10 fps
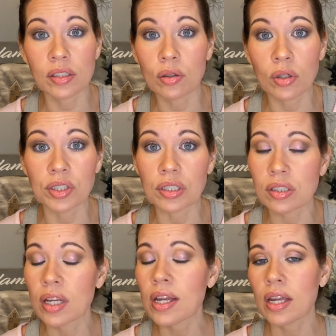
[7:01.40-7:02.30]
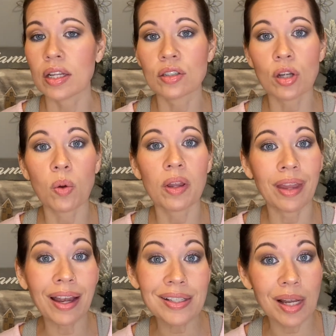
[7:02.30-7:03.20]
gorgeous. And so
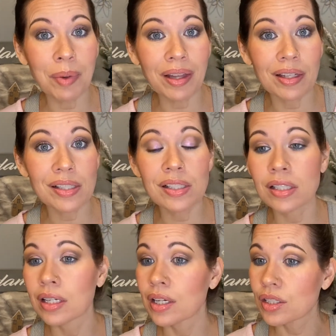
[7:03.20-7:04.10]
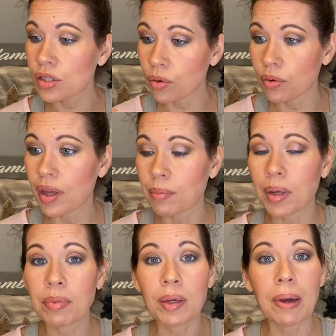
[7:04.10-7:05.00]
that is on my list. So that might
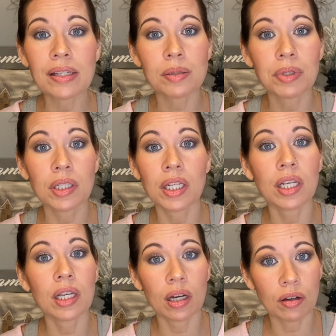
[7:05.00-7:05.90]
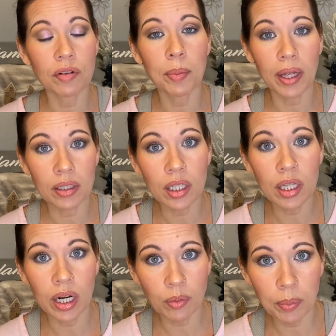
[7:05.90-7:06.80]
be a possibility of a palette that
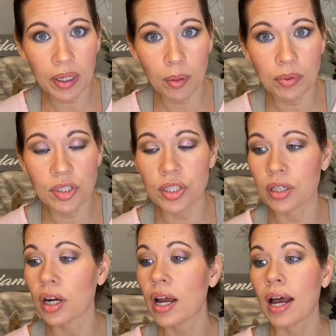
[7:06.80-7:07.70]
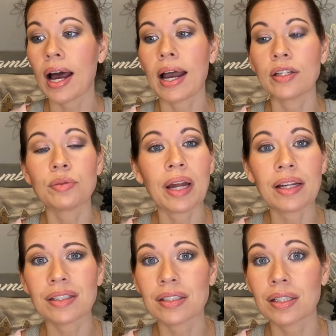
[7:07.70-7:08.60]
I will pick up this year. I do
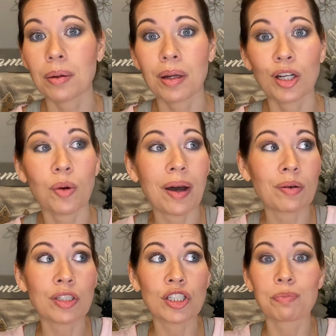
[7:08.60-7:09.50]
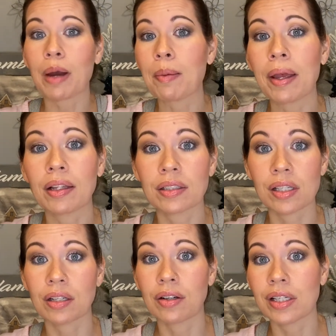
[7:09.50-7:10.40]
not go out and just buy palettes
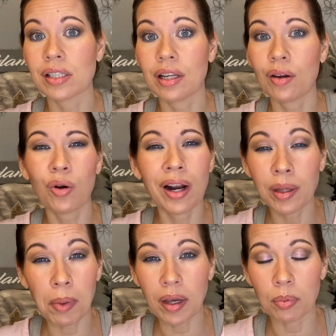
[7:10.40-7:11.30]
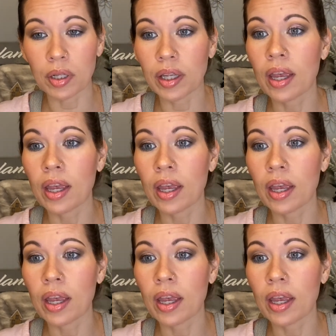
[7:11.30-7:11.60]
like crazy, or any makeup really,